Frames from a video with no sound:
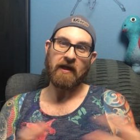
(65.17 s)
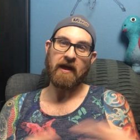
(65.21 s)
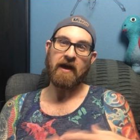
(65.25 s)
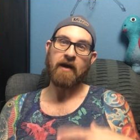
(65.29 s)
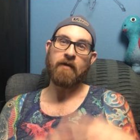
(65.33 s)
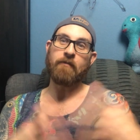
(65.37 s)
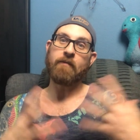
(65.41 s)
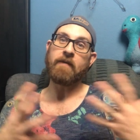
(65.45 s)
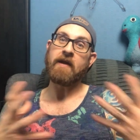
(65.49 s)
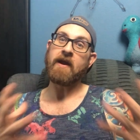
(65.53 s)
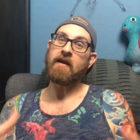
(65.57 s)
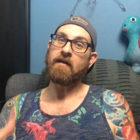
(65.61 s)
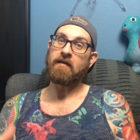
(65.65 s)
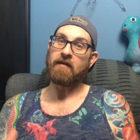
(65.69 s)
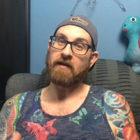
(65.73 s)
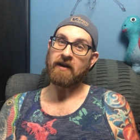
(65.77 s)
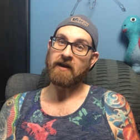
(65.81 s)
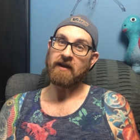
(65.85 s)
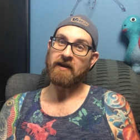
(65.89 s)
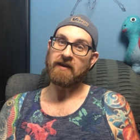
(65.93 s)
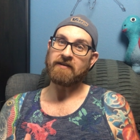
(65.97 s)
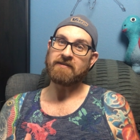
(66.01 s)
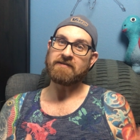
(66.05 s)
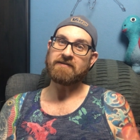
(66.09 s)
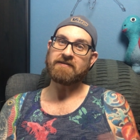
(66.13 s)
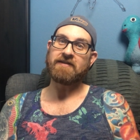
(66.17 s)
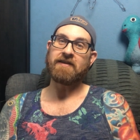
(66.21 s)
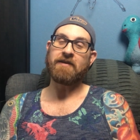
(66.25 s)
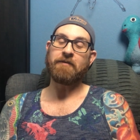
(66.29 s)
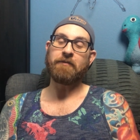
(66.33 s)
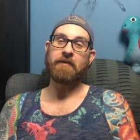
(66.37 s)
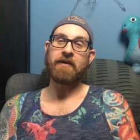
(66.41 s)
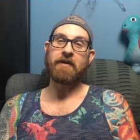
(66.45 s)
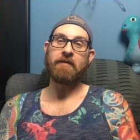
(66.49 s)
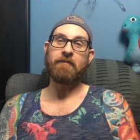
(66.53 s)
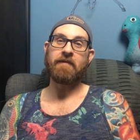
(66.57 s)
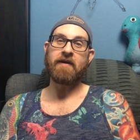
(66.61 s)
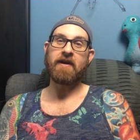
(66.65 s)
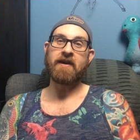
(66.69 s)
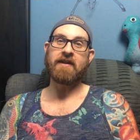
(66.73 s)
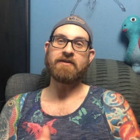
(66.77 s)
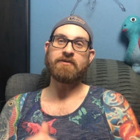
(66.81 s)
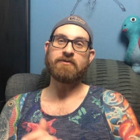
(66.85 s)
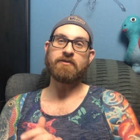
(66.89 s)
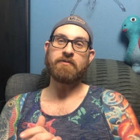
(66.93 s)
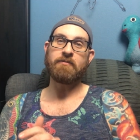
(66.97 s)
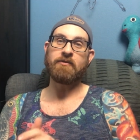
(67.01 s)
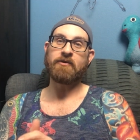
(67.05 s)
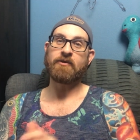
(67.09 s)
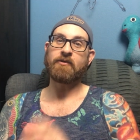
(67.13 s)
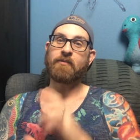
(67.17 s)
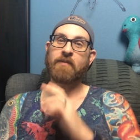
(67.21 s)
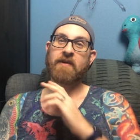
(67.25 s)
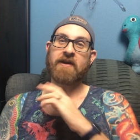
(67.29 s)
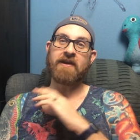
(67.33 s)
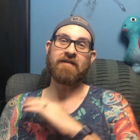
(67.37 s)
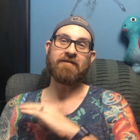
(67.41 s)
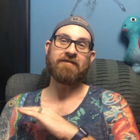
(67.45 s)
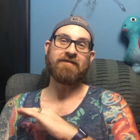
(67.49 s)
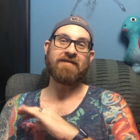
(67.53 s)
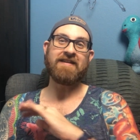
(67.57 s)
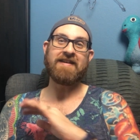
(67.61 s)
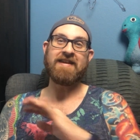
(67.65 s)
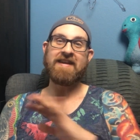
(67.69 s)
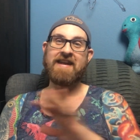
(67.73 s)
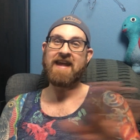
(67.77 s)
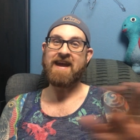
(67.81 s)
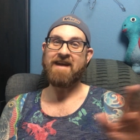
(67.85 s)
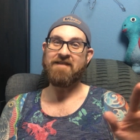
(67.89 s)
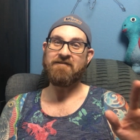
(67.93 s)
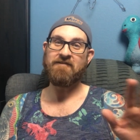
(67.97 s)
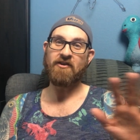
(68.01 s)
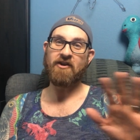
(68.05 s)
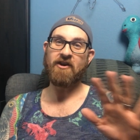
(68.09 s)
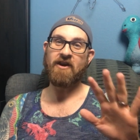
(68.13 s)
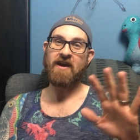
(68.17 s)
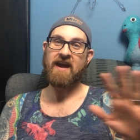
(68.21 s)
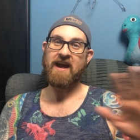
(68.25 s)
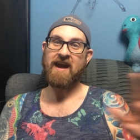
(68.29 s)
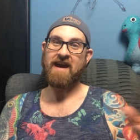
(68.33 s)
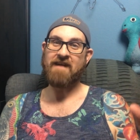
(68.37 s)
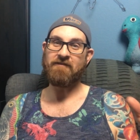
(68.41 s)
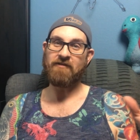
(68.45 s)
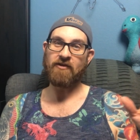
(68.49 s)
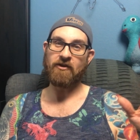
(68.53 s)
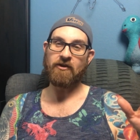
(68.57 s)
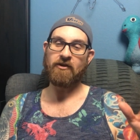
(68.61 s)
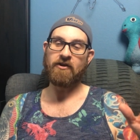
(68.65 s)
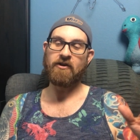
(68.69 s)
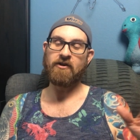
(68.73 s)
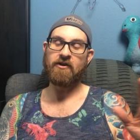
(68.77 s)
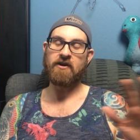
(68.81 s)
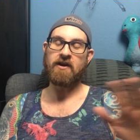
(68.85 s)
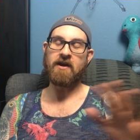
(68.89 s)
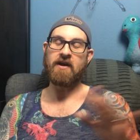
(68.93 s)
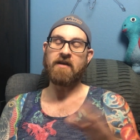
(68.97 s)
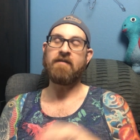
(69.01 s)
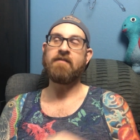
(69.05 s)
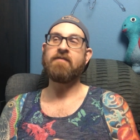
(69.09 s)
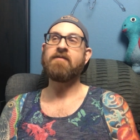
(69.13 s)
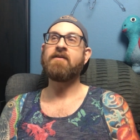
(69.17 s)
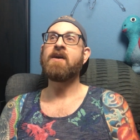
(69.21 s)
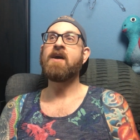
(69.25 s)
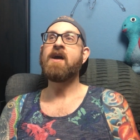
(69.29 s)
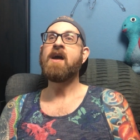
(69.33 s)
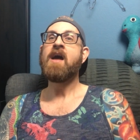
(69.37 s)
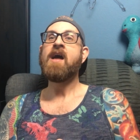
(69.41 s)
how rare it is that we run into a book we have never, ever heard of.